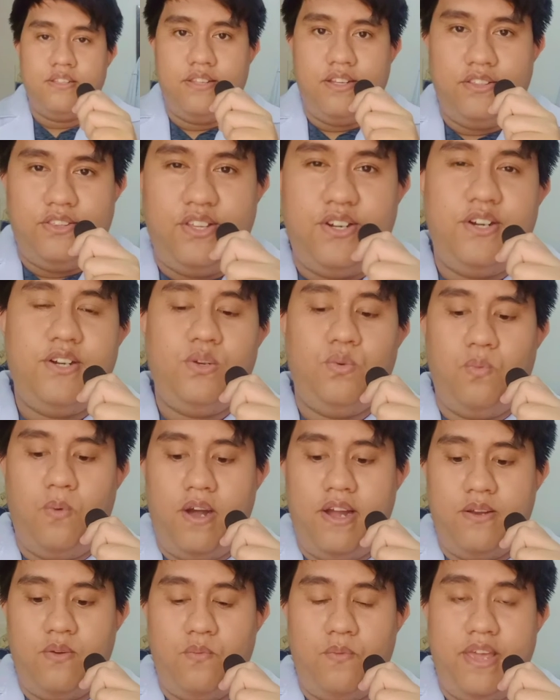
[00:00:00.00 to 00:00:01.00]
The third
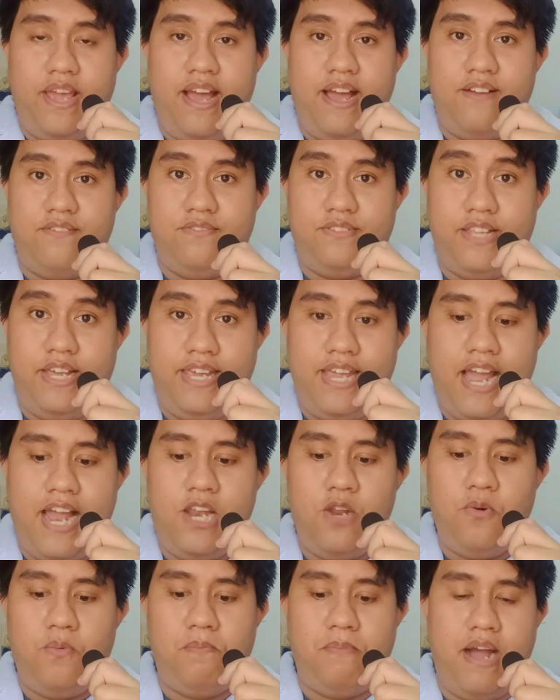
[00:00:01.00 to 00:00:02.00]
one, we have the
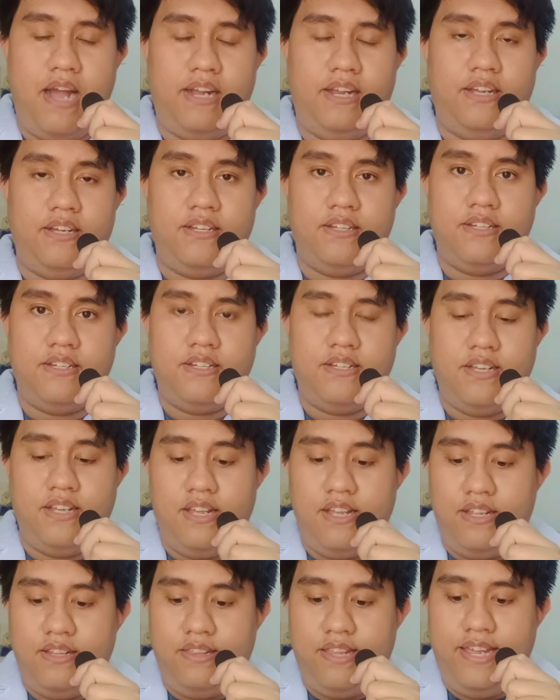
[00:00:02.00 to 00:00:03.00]
yellow bag.
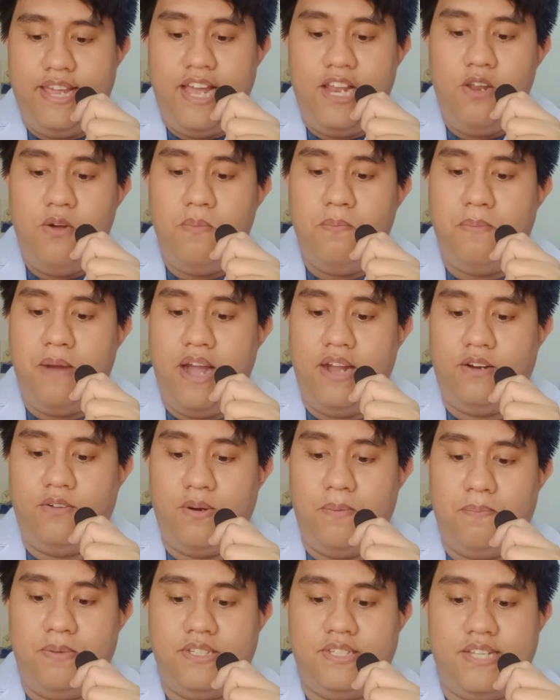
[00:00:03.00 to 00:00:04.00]
The yellow bag
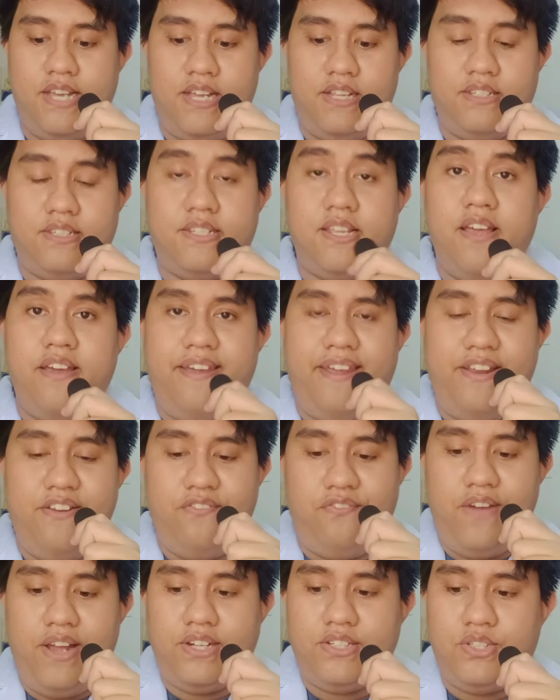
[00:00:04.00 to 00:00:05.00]
represents
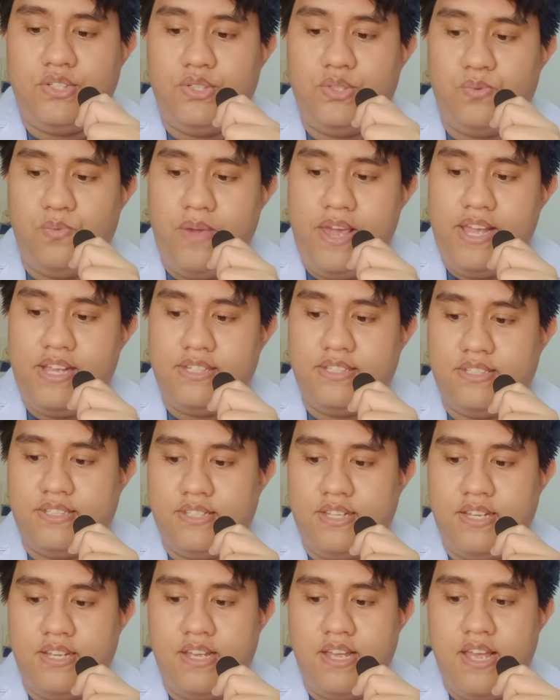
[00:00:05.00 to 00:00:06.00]
infectious waste.
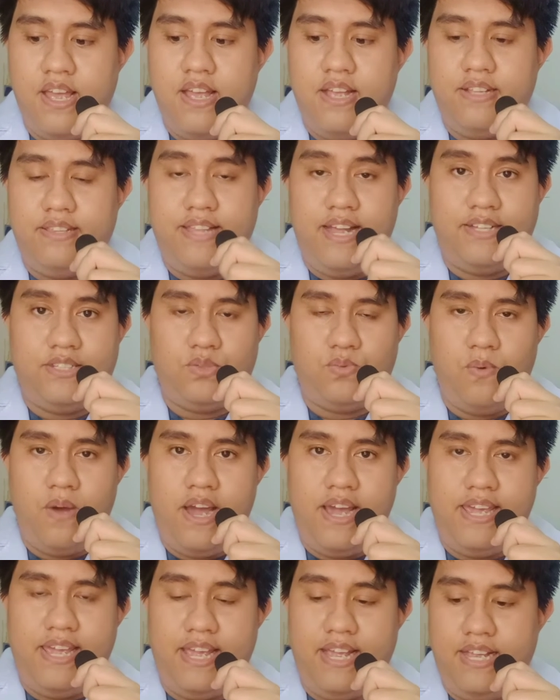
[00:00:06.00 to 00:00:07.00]
That's
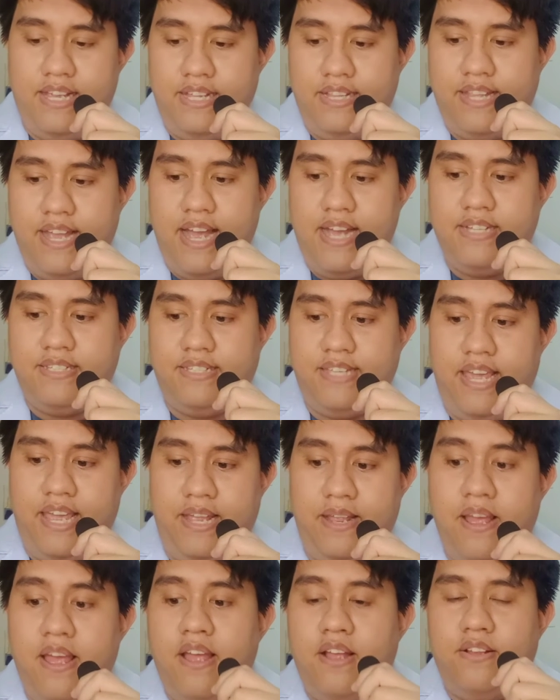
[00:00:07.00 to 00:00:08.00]
why it has
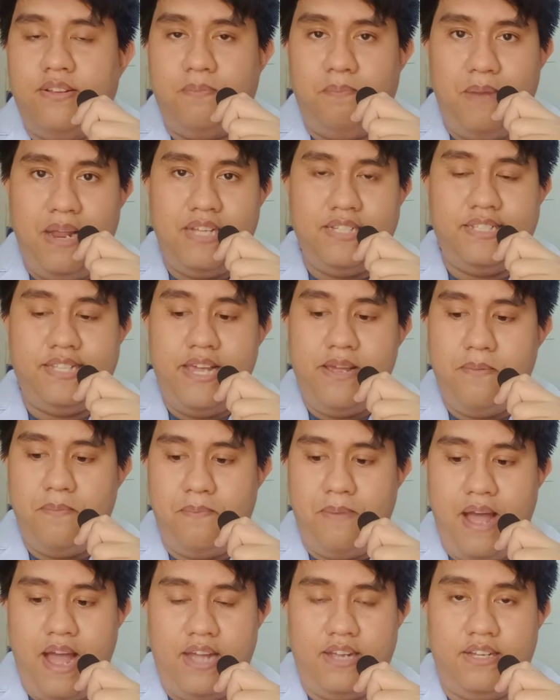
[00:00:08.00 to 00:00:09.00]
a plastic
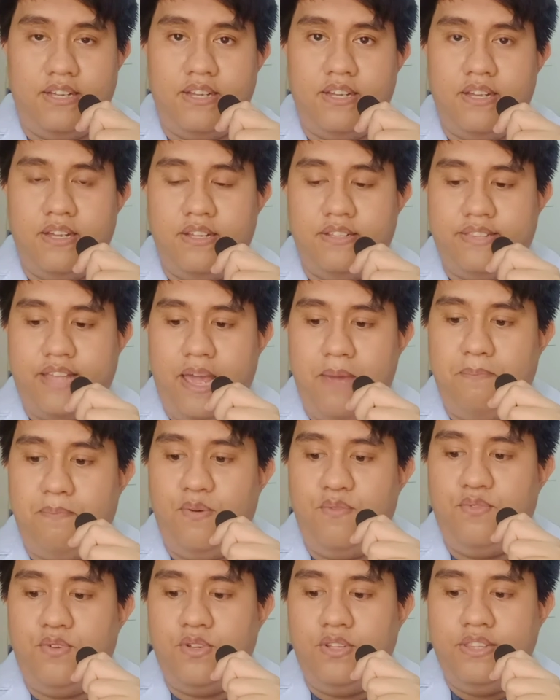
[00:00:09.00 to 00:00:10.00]
bag type
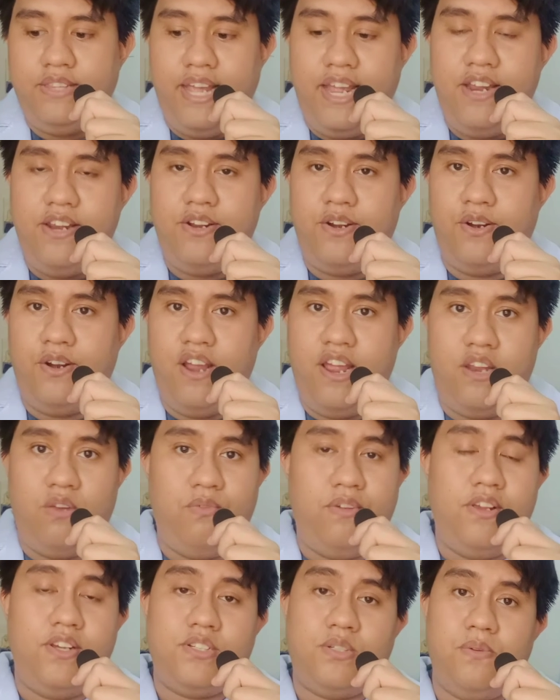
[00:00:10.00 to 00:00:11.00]
of container, and
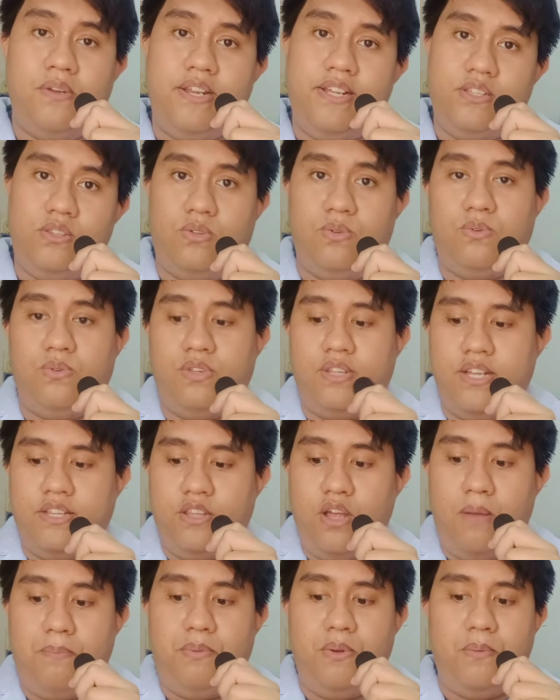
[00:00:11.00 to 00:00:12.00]
we usually do the
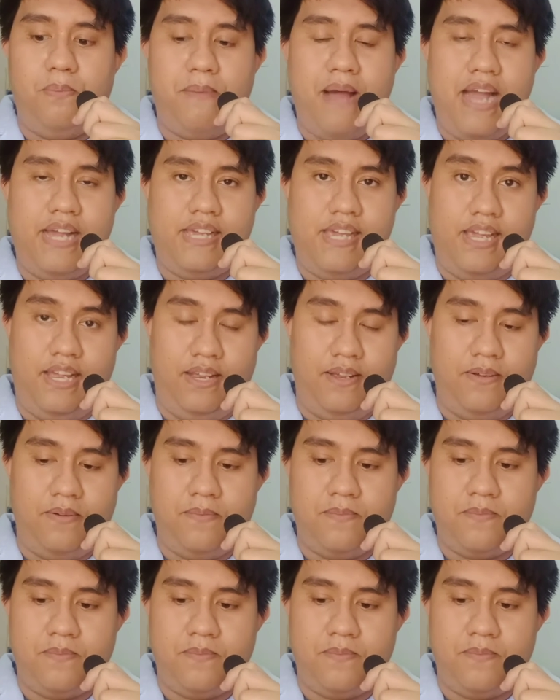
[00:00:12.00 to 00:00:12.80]
double bagging.